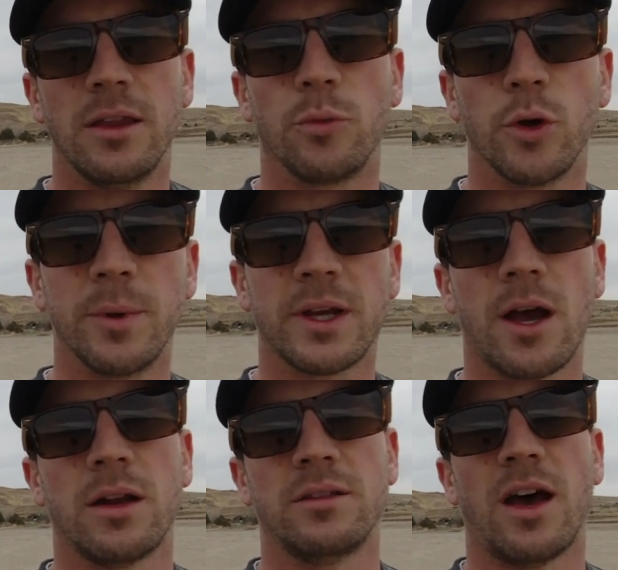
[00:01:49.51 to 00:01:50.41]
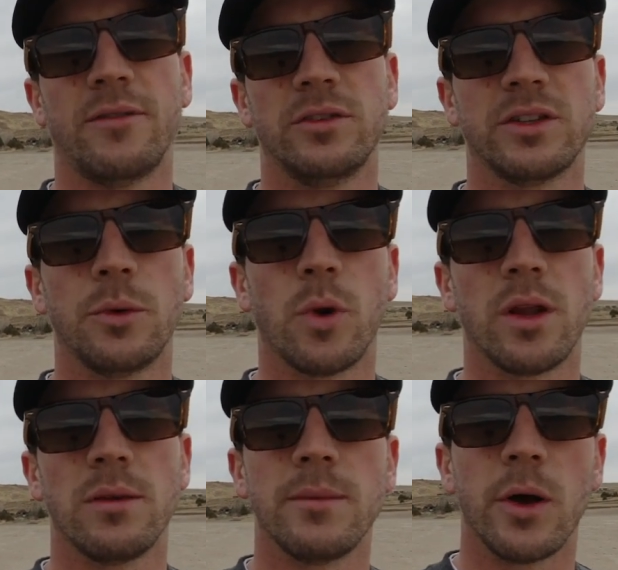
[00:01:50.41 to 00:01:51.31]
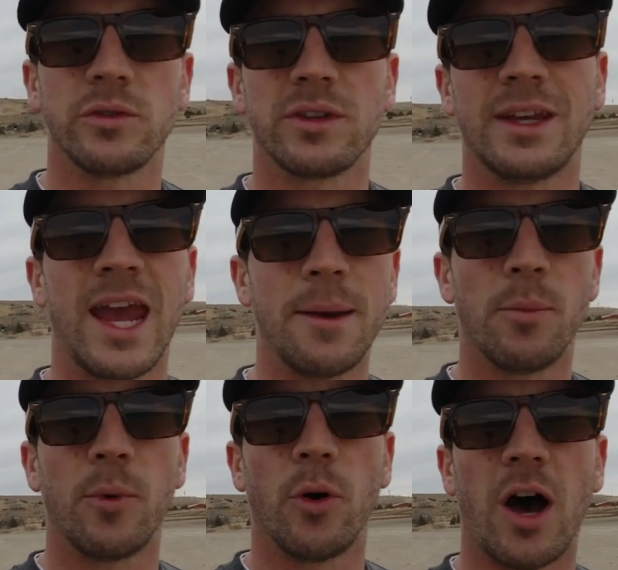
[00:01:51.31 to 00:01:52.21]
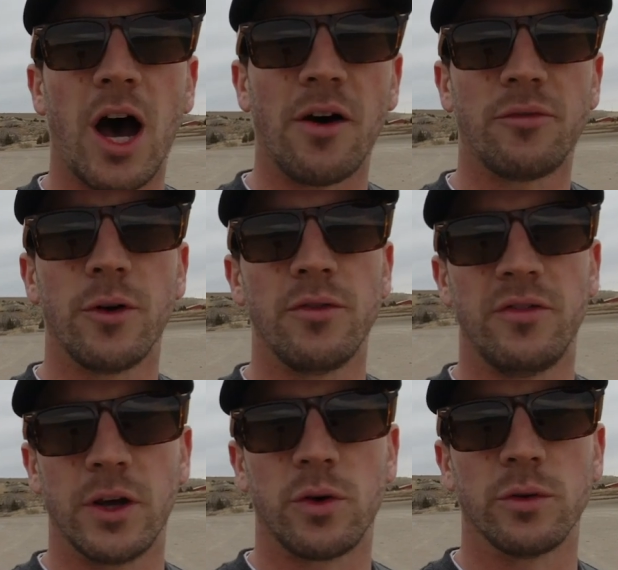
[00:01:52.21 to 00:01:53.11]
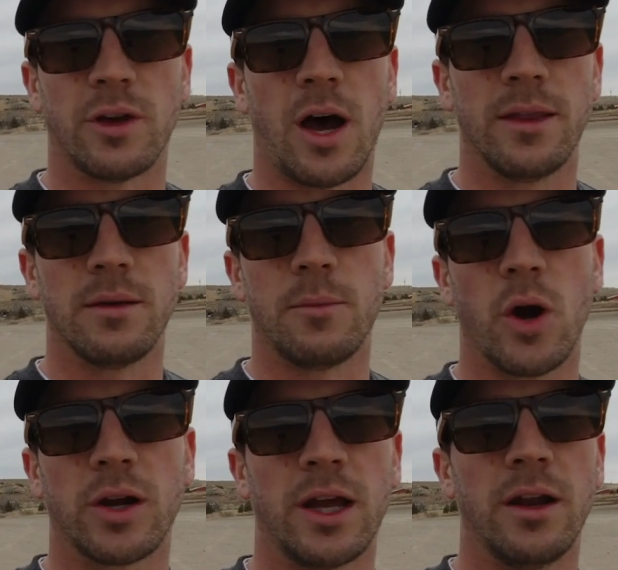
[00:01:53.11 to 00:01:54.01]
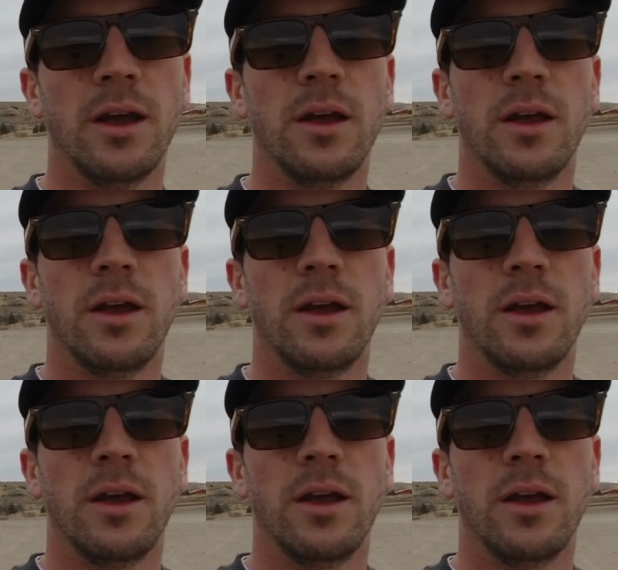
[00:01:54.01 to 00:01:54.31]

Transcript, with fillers: The Rubicon is obviously one of the most capable off-road vehicles on the market,